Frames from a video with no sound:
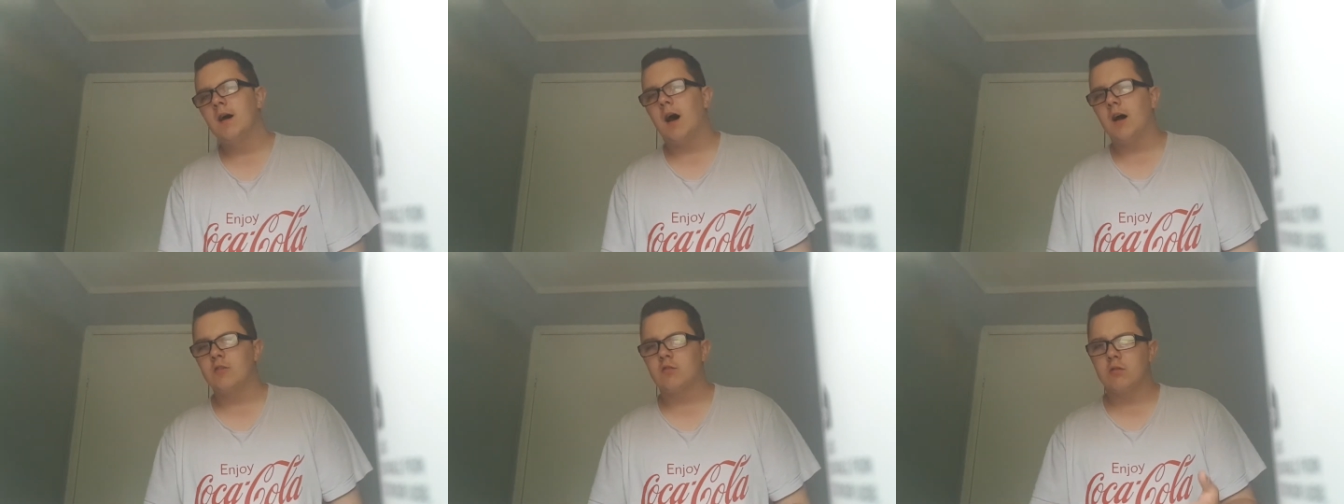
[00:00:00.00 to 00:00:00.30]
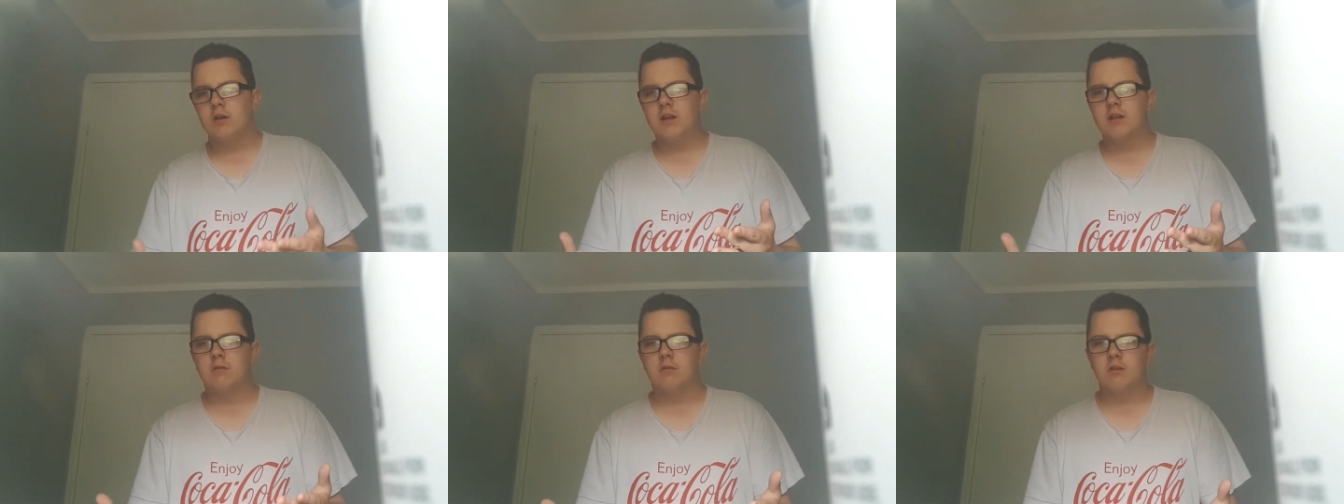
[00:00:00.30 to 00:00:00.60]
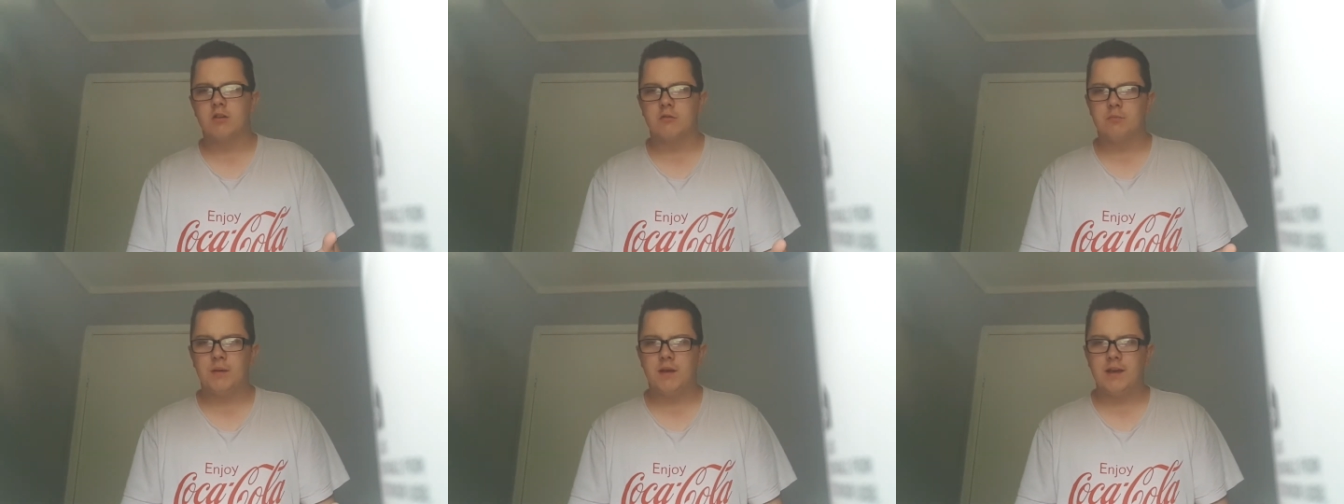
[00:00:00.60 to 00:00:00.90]
I don't even
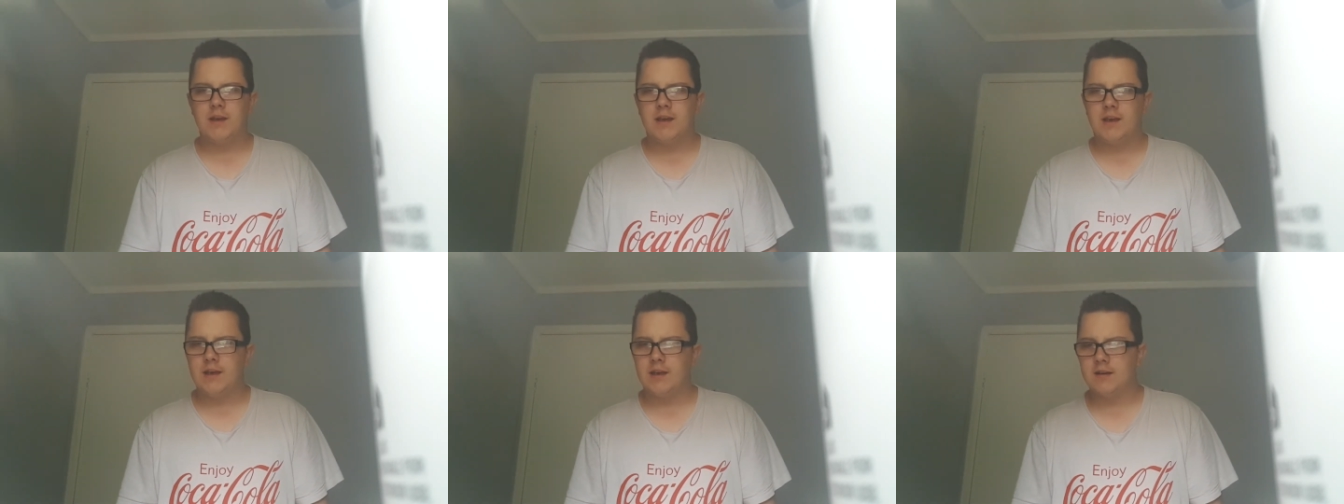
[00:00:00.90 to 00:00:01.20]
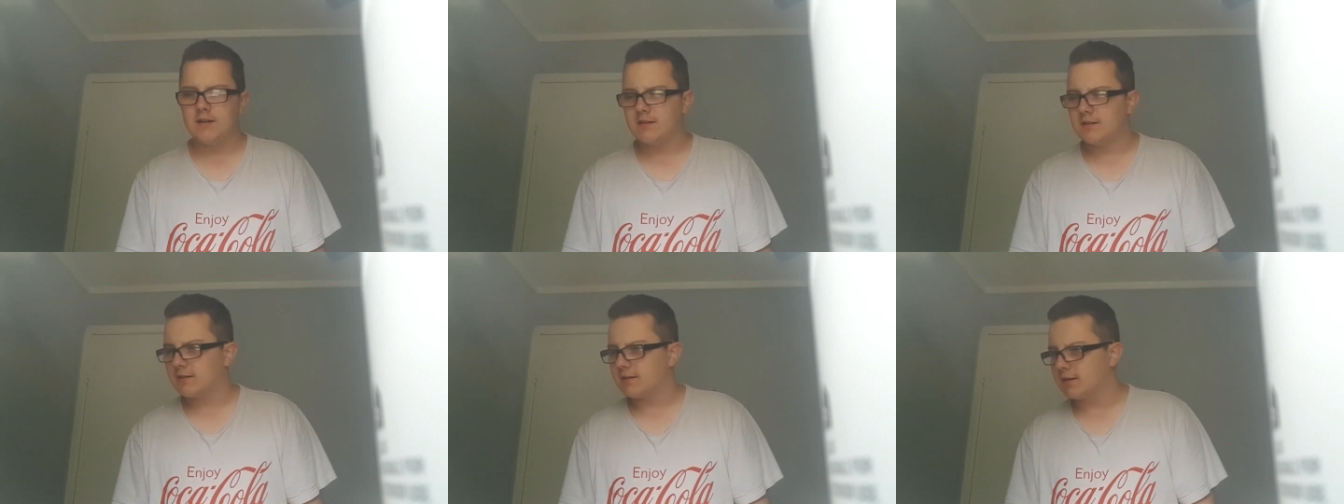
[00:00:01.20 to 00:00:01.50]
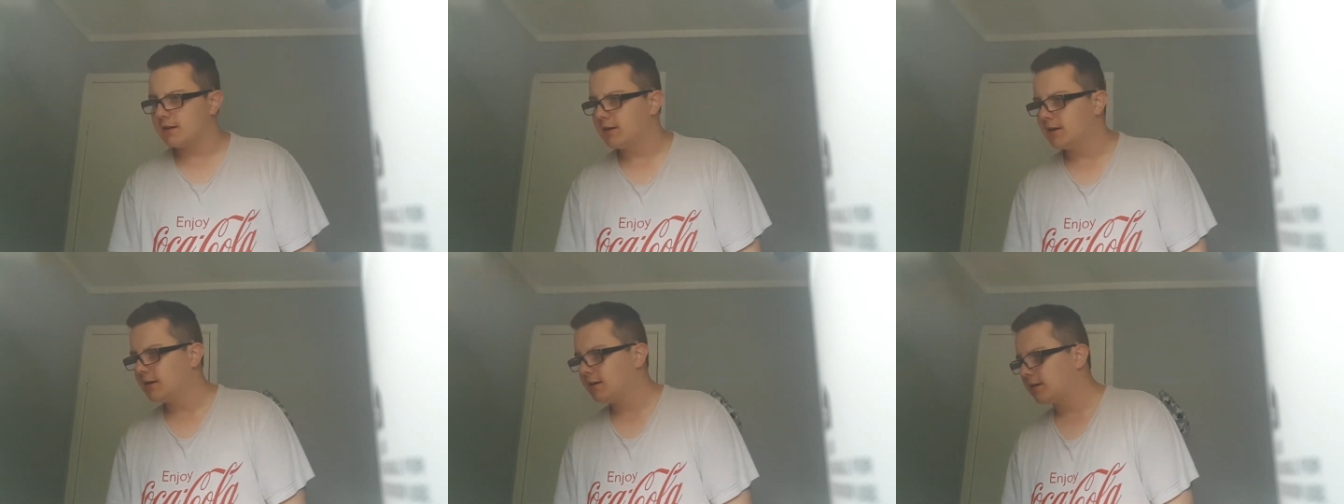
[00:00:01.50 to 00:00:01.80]
want to be here,
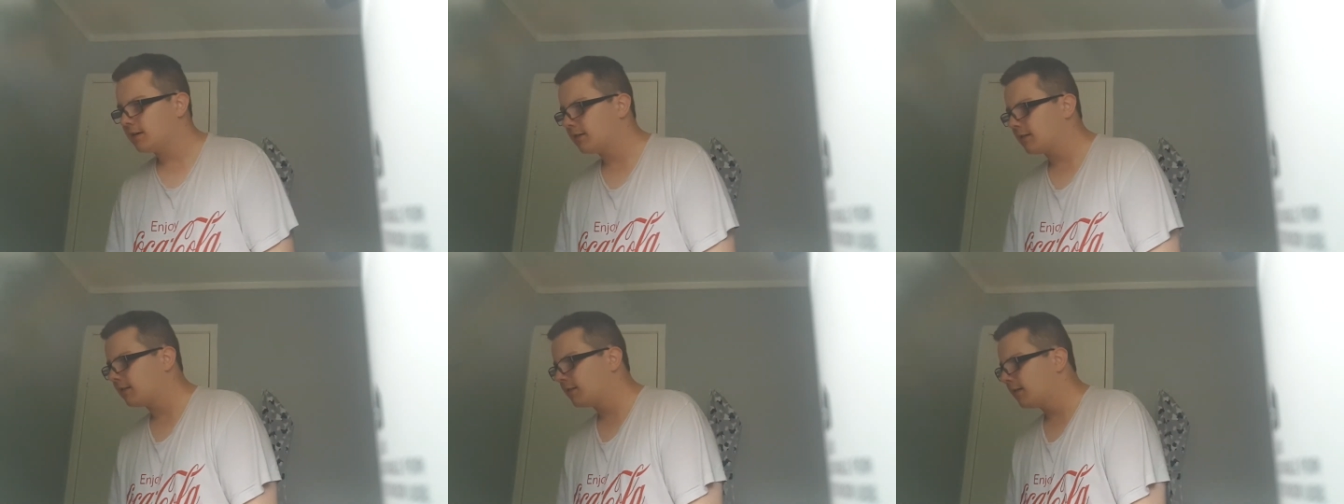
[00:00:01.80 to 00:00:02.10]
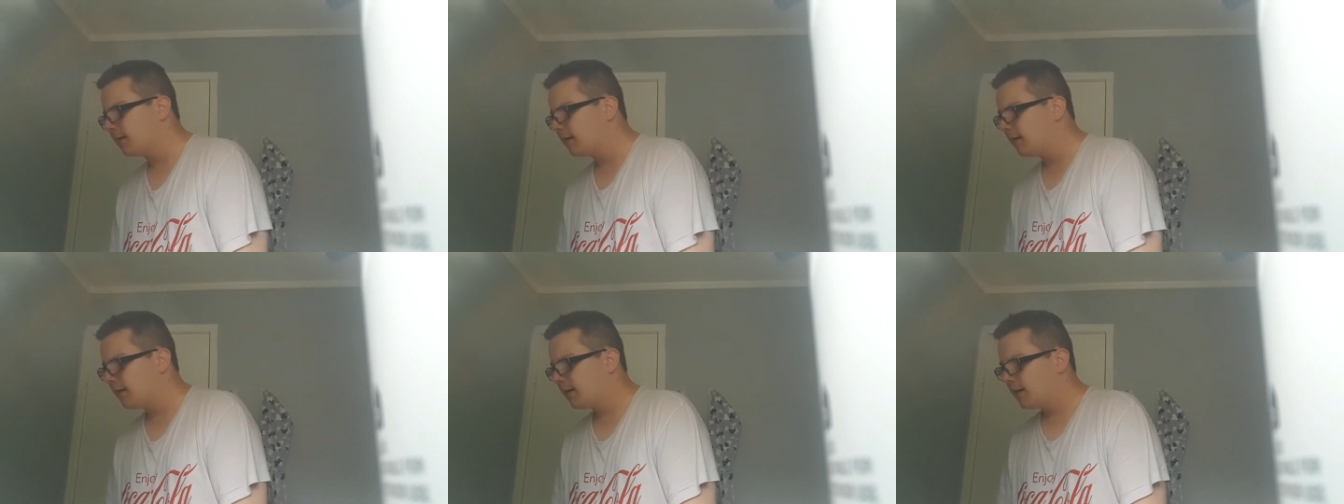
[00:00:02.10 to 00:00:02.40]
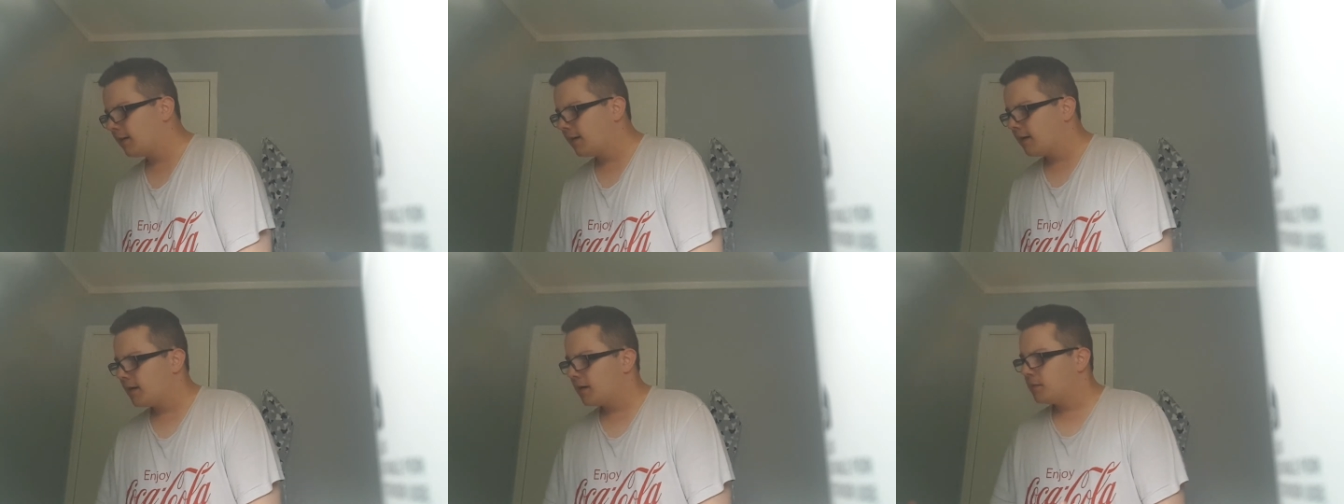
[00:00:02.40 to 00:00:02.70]

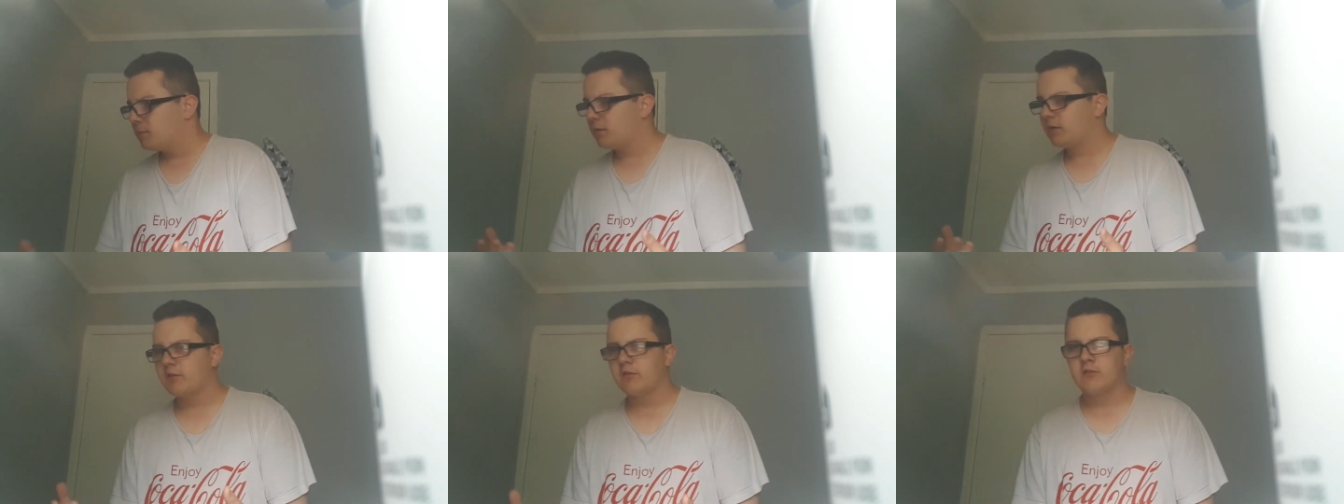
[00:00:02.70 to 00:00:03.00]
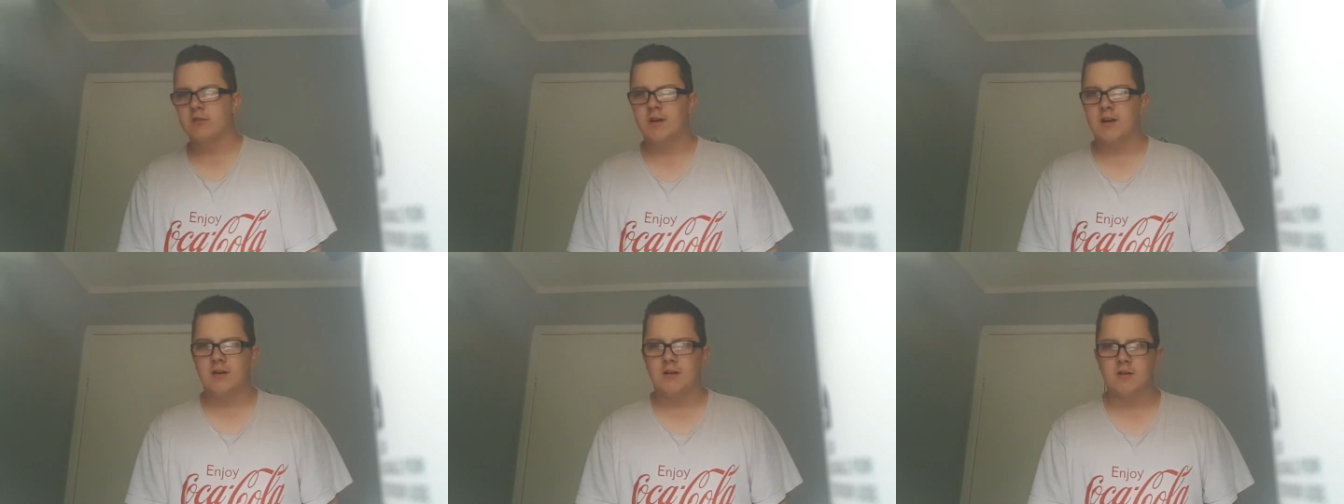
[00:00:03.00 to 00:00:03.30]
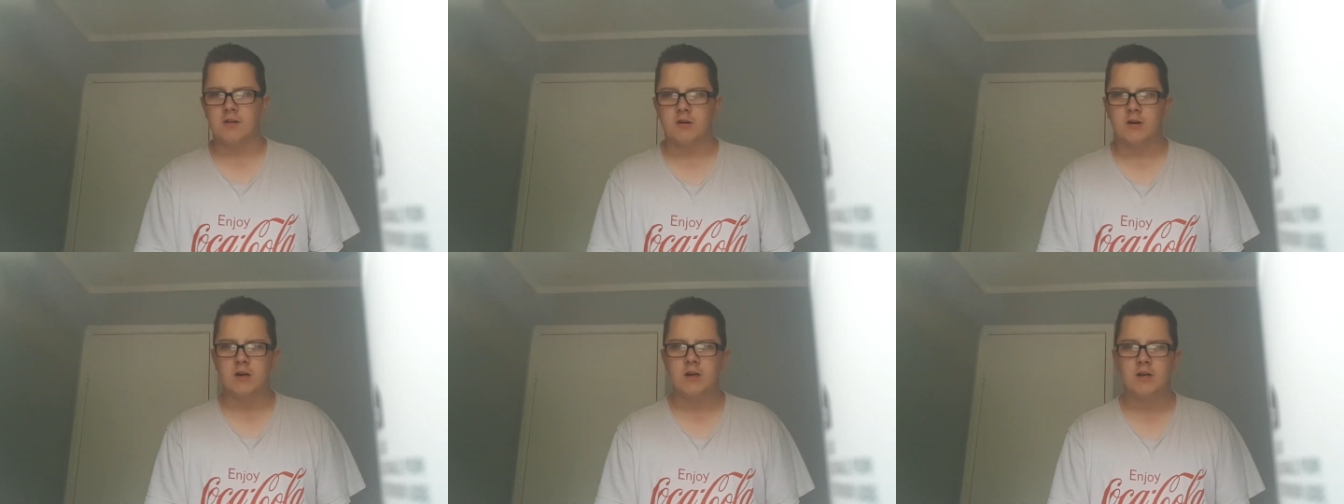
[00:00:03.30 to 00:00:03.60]
but
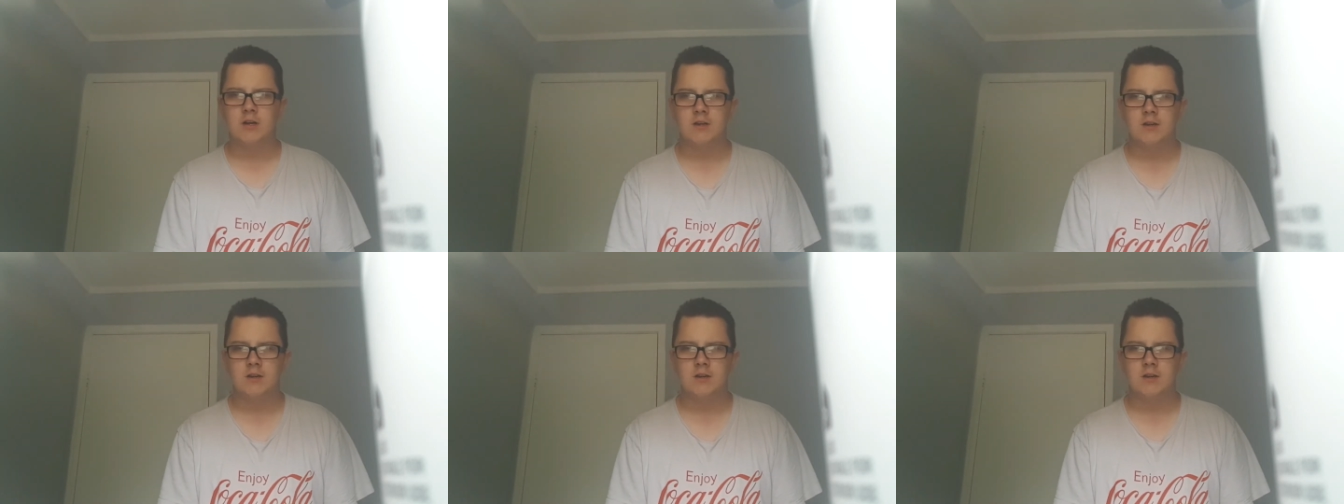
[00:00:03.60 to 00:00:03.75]
still,